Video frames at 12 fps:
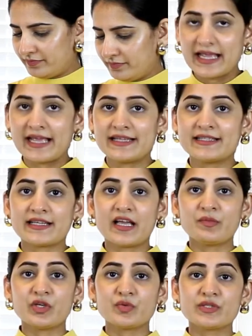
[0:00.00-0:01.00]
And
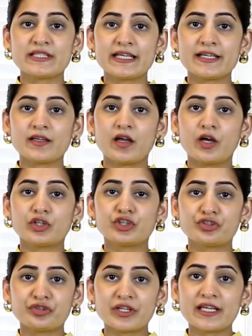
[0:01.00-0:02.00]
I'm using
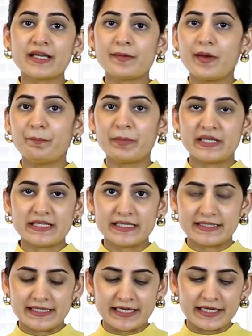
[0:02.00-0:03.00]
3
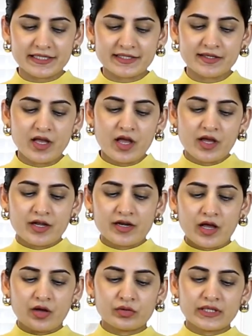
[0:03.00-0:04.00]
pitted dates.
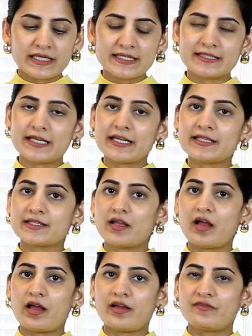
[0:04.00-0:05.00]
Now these dates,
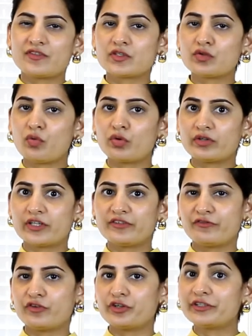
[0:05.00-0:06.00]
I've soaked
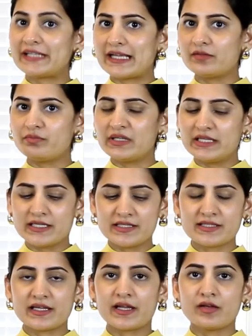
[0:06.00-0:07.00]
it for 10
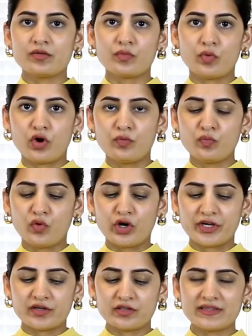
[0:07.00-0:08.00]
minutes in warm
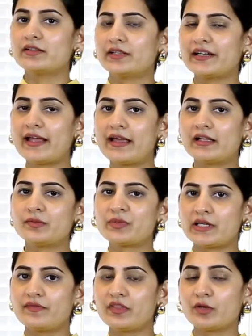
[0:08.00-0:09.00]
water. That
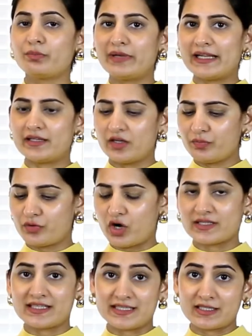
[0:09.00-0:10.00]
helps in the blending
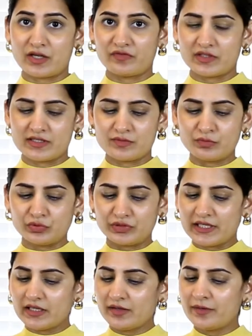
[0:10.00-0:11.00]
process of the
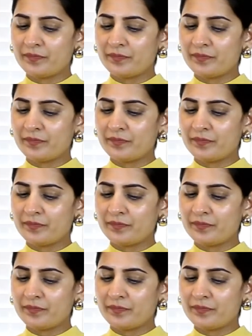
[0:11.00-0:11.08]
smoothie.